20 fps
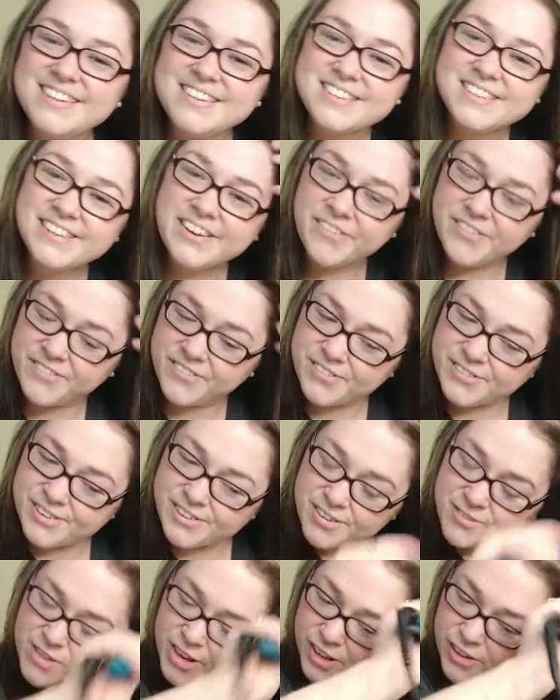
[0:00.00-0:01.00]
So if you
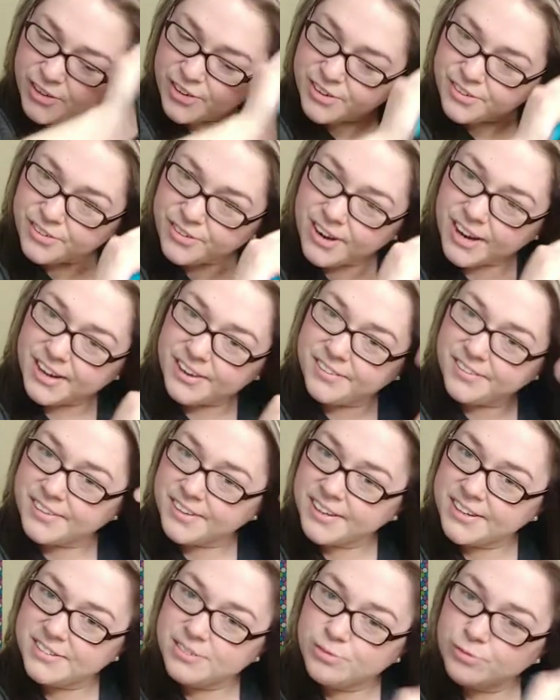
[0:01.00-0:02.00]
see me looking around,
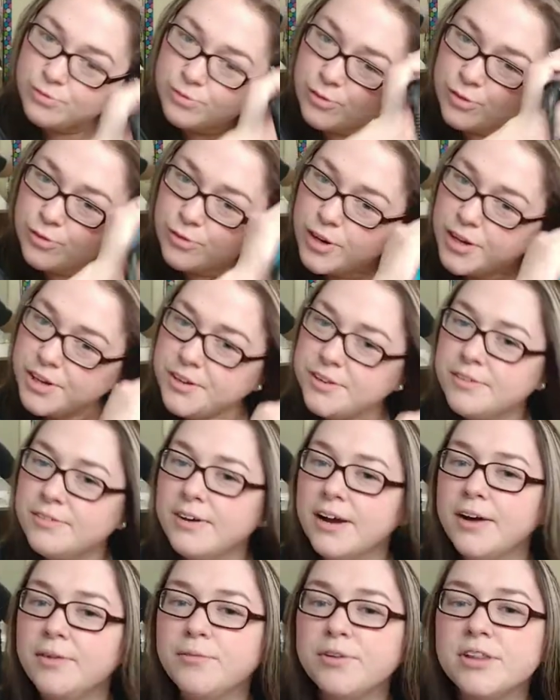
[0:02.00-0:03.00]
he's running
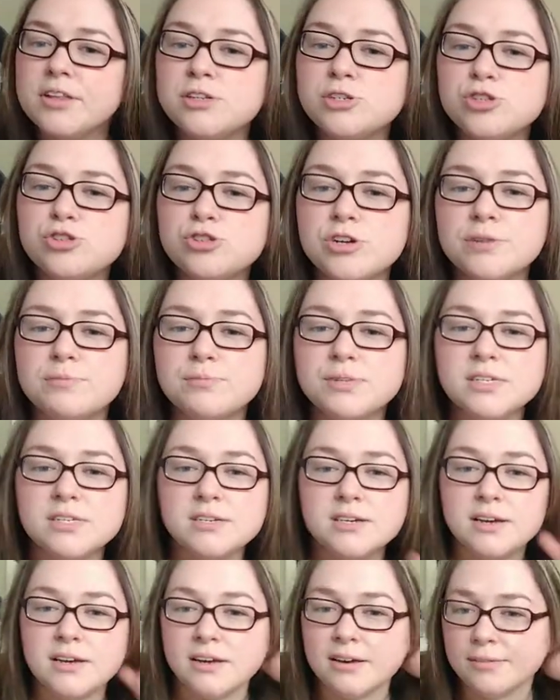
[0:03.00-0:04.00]
around with his
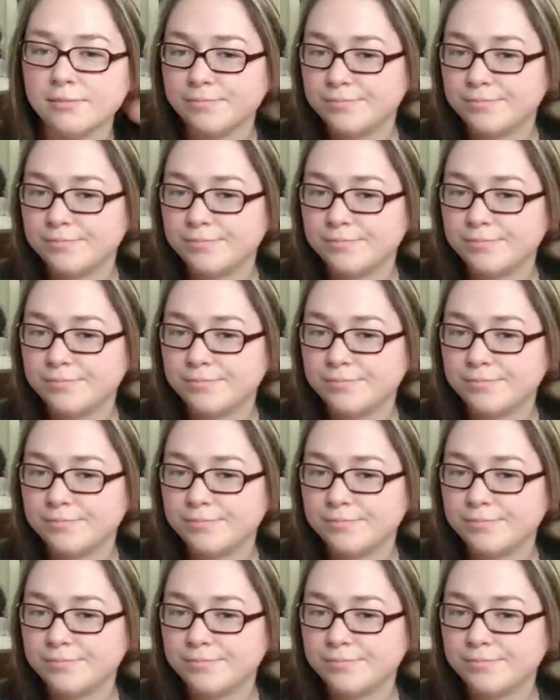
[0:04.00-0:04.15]
drumstick.